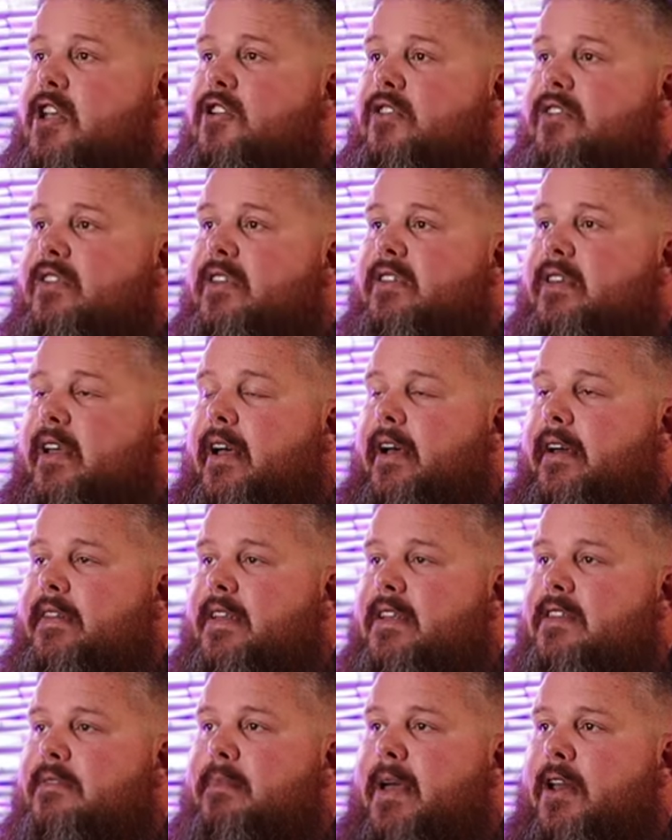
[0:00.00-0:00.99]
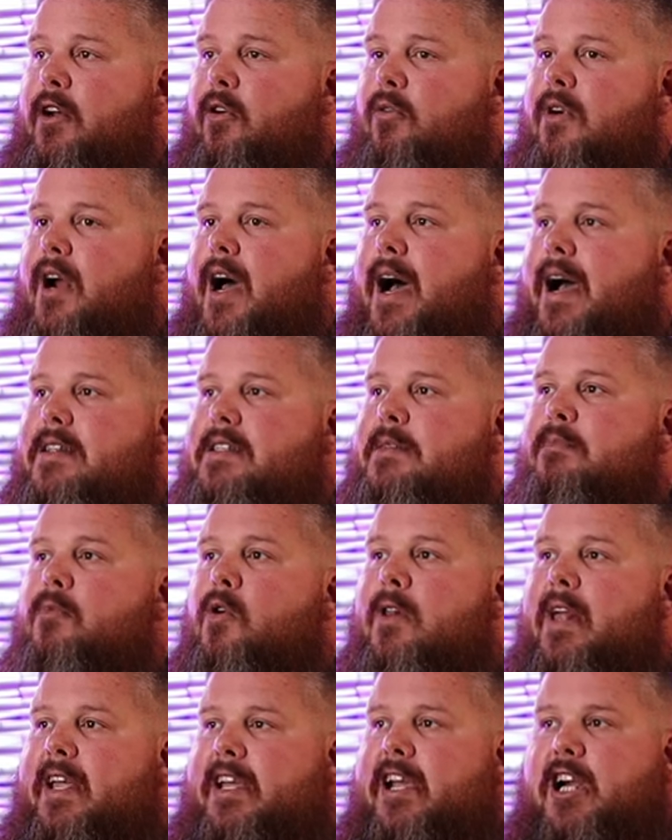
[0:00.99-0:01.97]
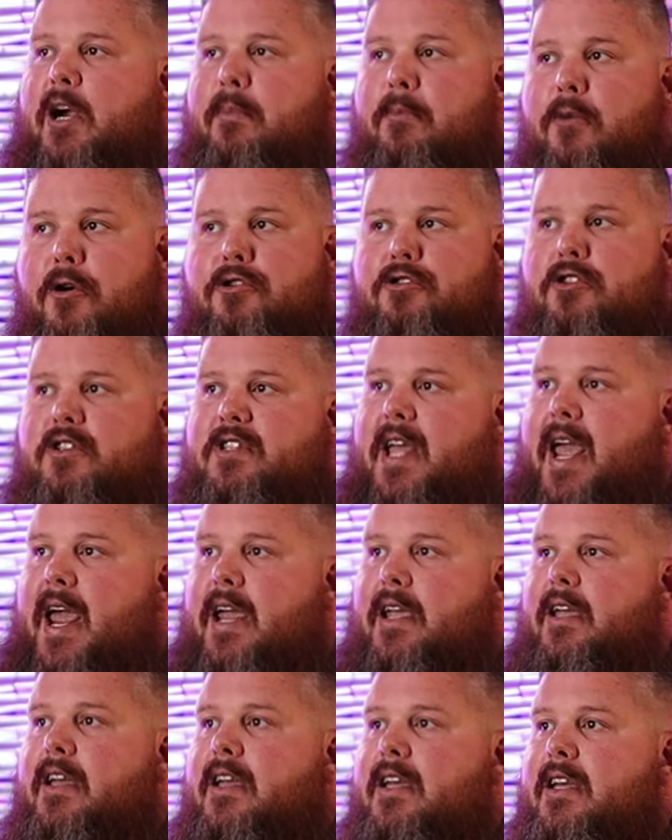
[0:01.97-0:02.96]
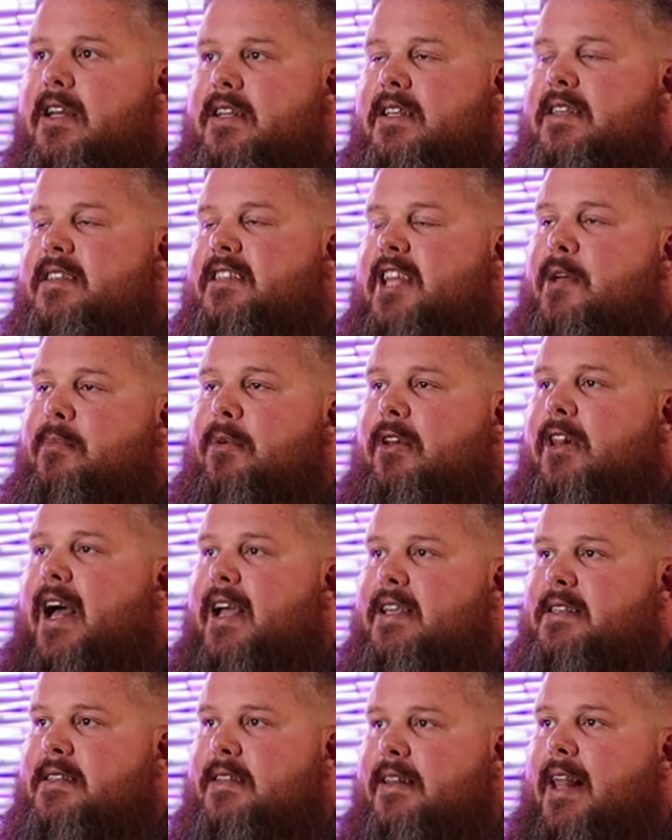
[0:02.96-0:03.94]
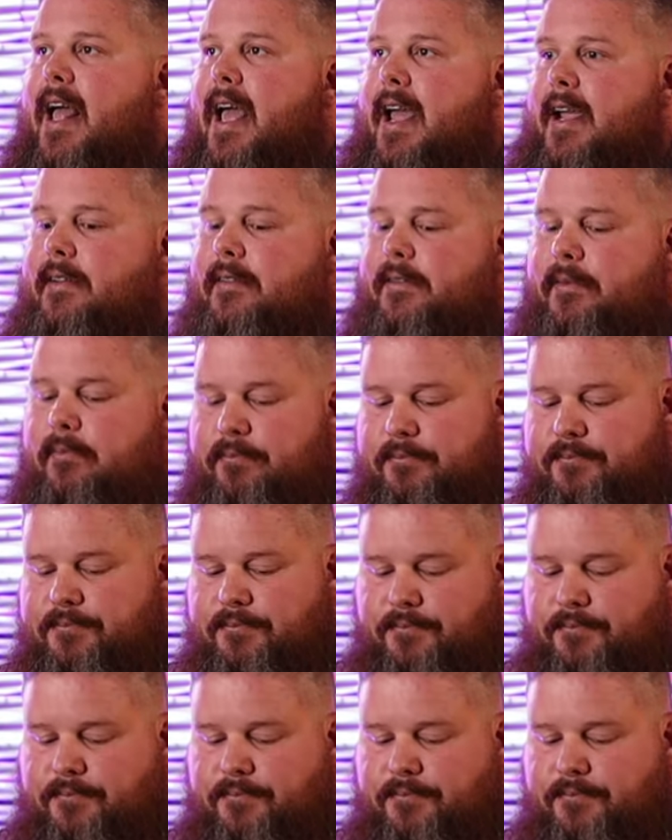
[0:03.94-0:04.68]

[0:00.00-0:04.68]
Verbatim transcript: uses uh, these metal rods, more like a commercial tank, to stabilize the legs.